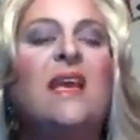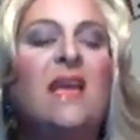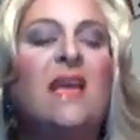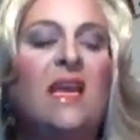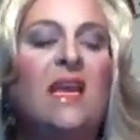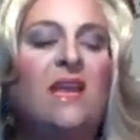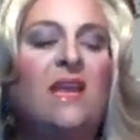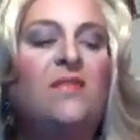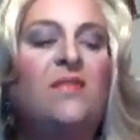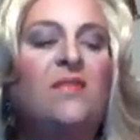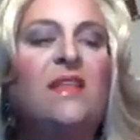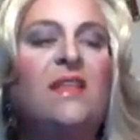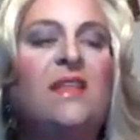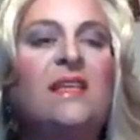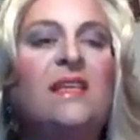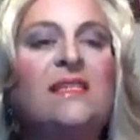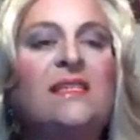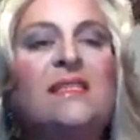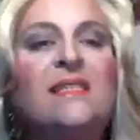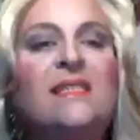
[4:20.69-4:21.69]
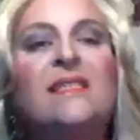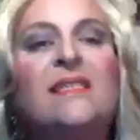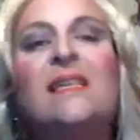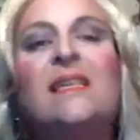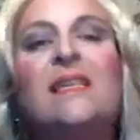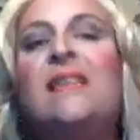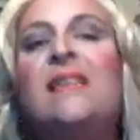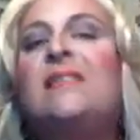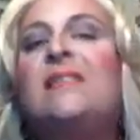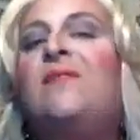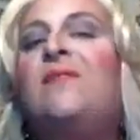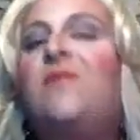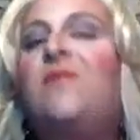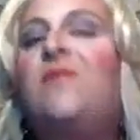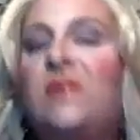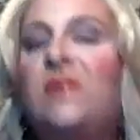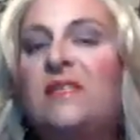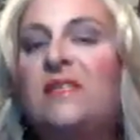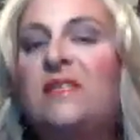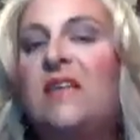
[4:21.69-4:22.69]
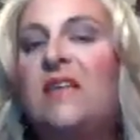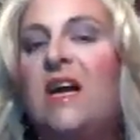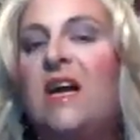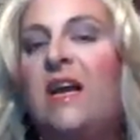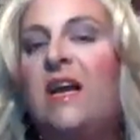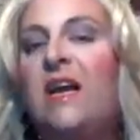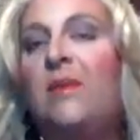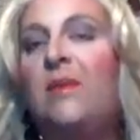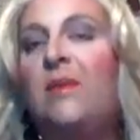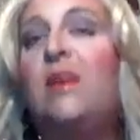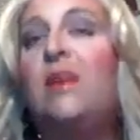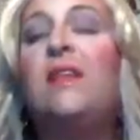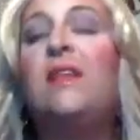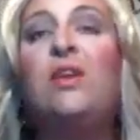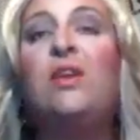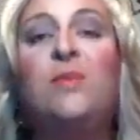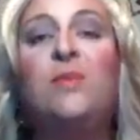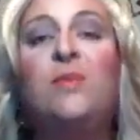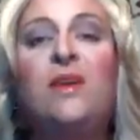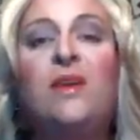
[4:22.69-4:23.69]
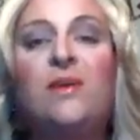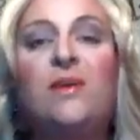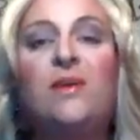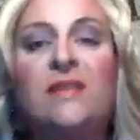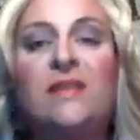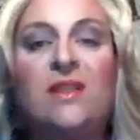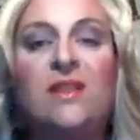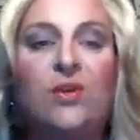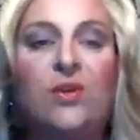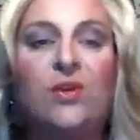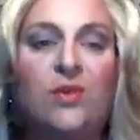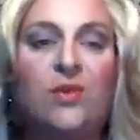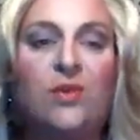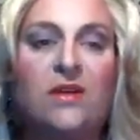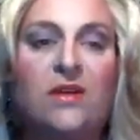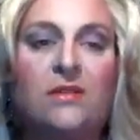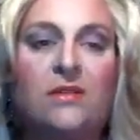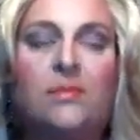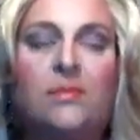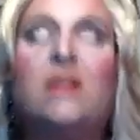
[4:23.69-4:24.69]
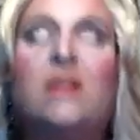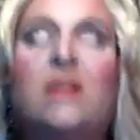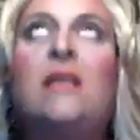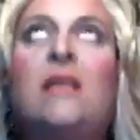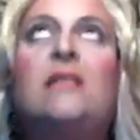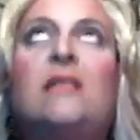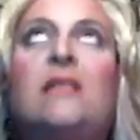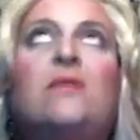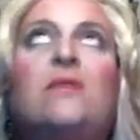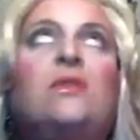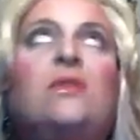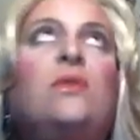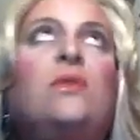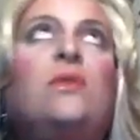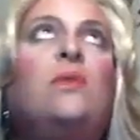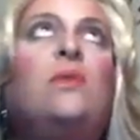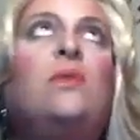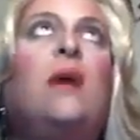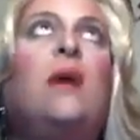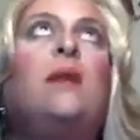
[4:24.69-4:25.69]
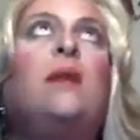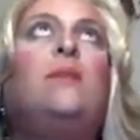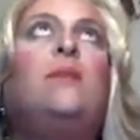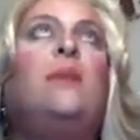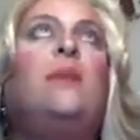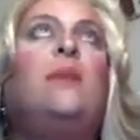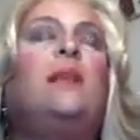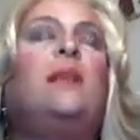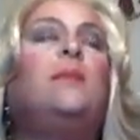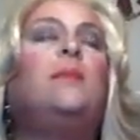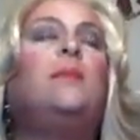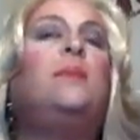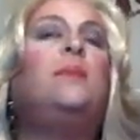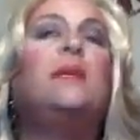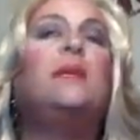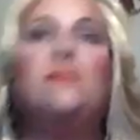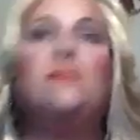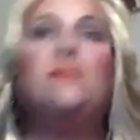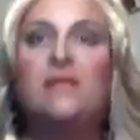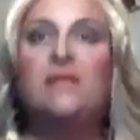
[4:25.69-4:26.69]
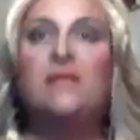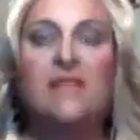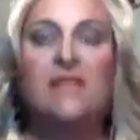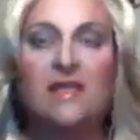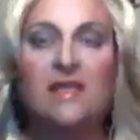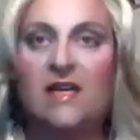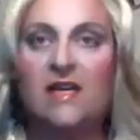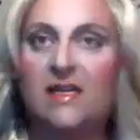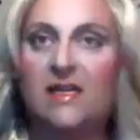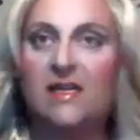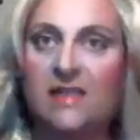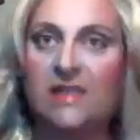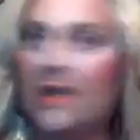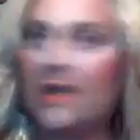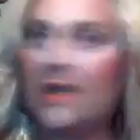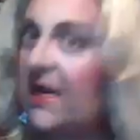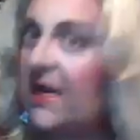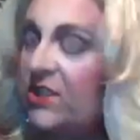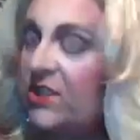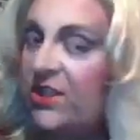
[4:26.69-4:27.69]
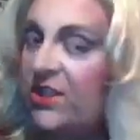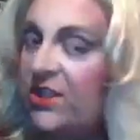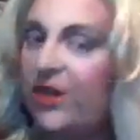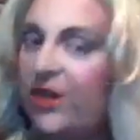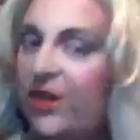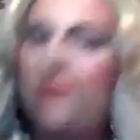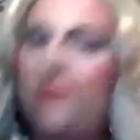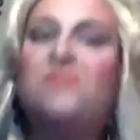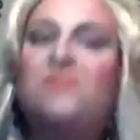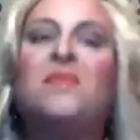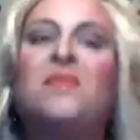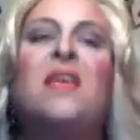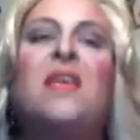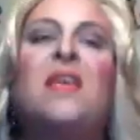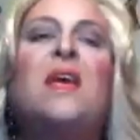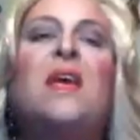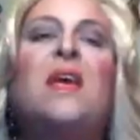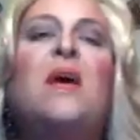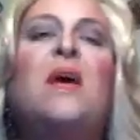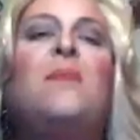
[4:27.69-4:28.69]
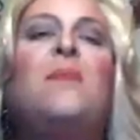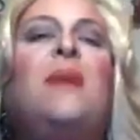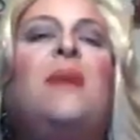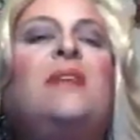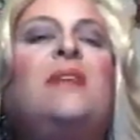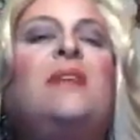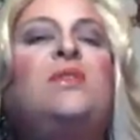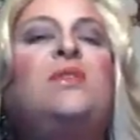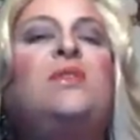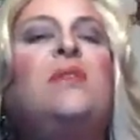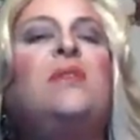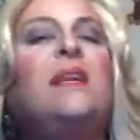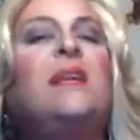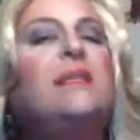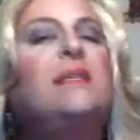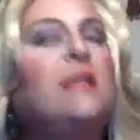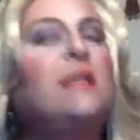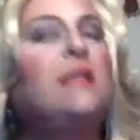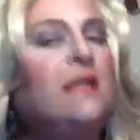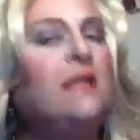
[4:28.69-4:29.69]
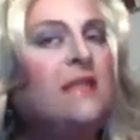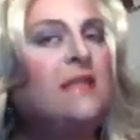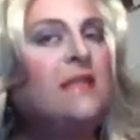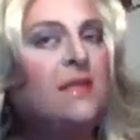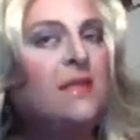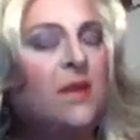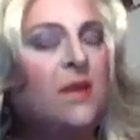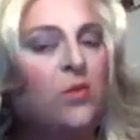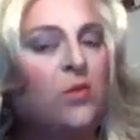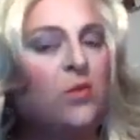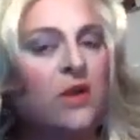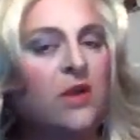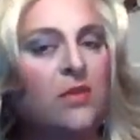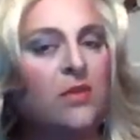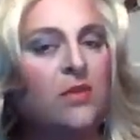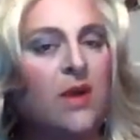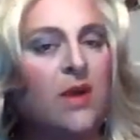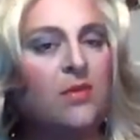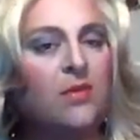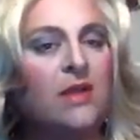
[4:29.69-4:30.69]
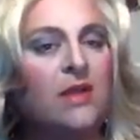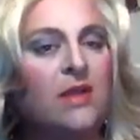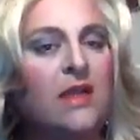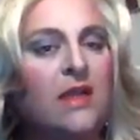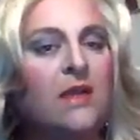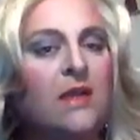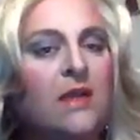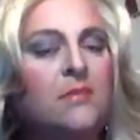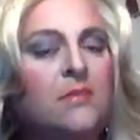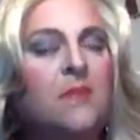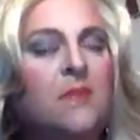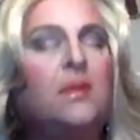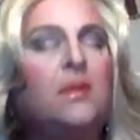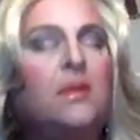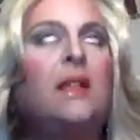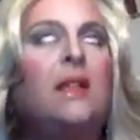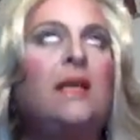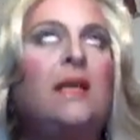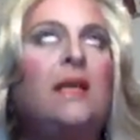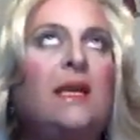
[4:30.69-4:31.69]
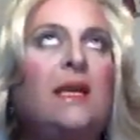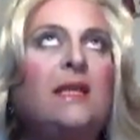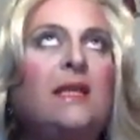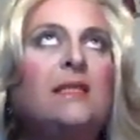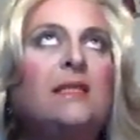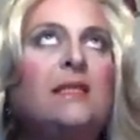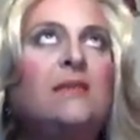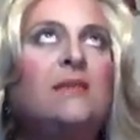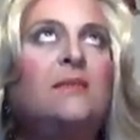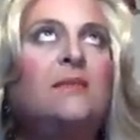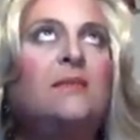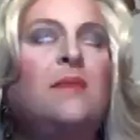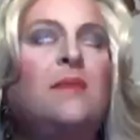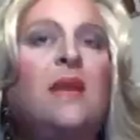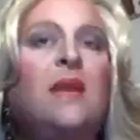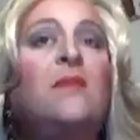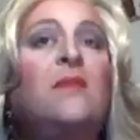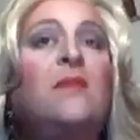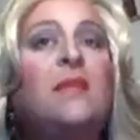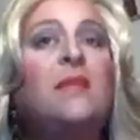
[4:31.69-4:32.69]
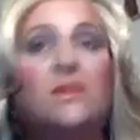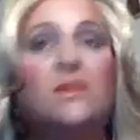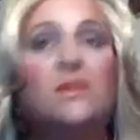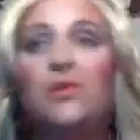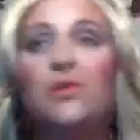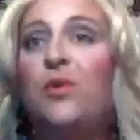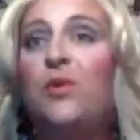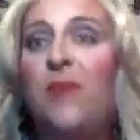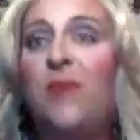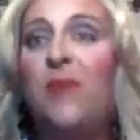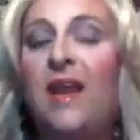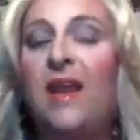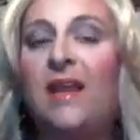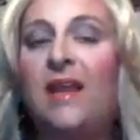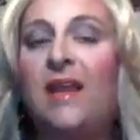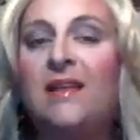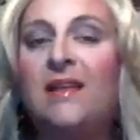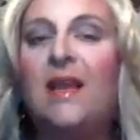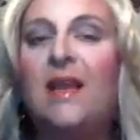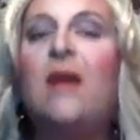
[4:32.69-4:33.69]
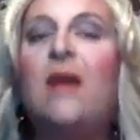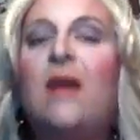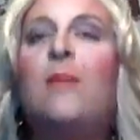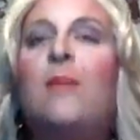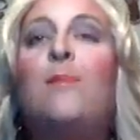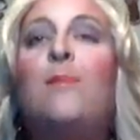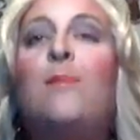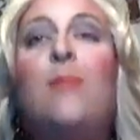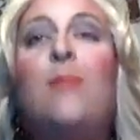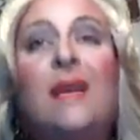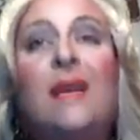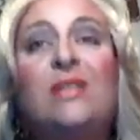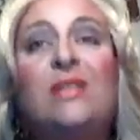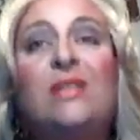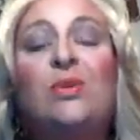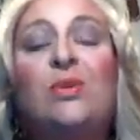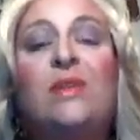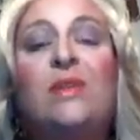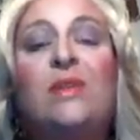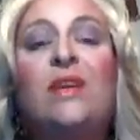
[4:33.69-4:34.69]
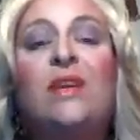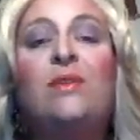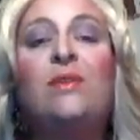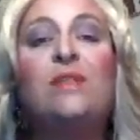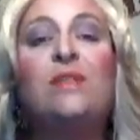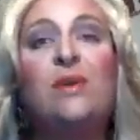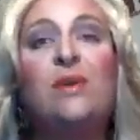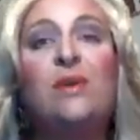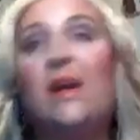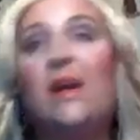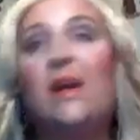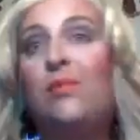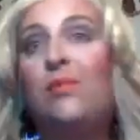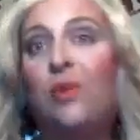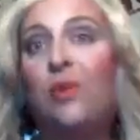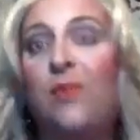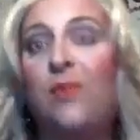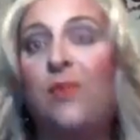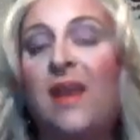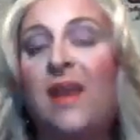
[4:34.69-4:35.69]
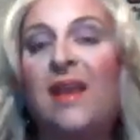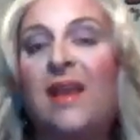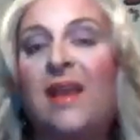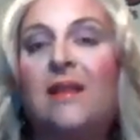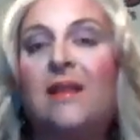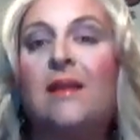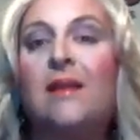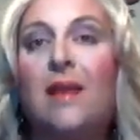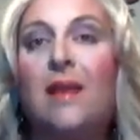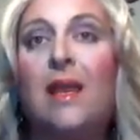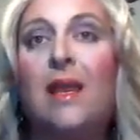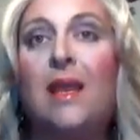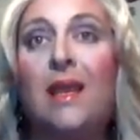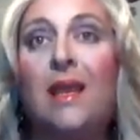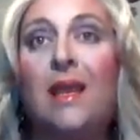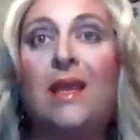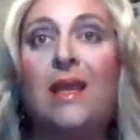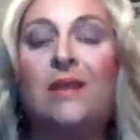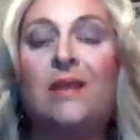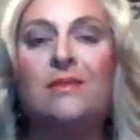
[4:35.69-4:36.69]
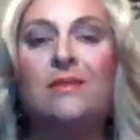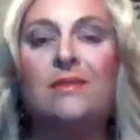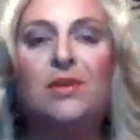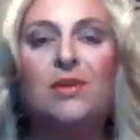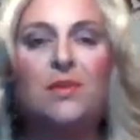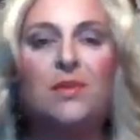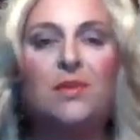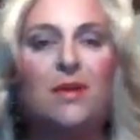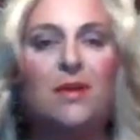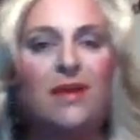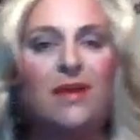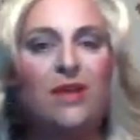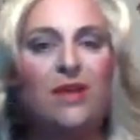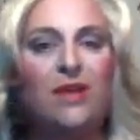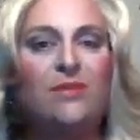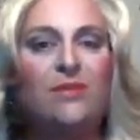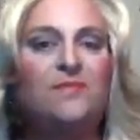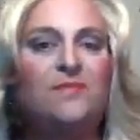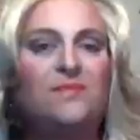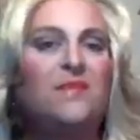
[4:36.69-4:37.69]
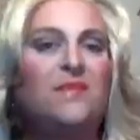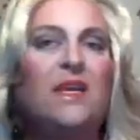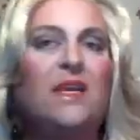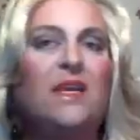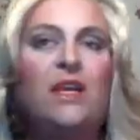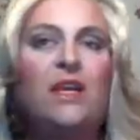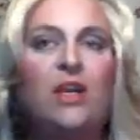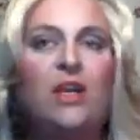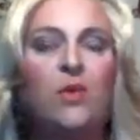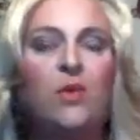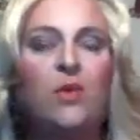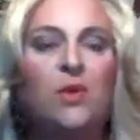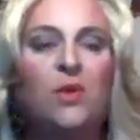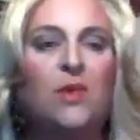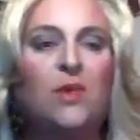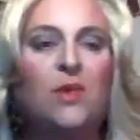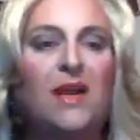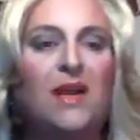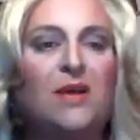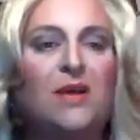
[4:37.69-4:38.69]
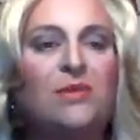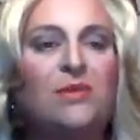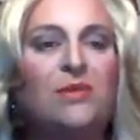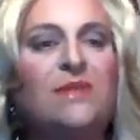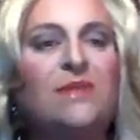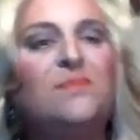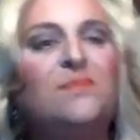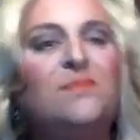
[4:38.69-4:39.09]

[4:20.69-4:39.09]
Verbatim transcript: If this is the first time that you'll be using the grill, please don't do and make the biggest mistake that I did last year. Make sure that it is cleaned up and working properly, but please if it is propane, make sure that you do have propane in your barbecue. You don't want to run out.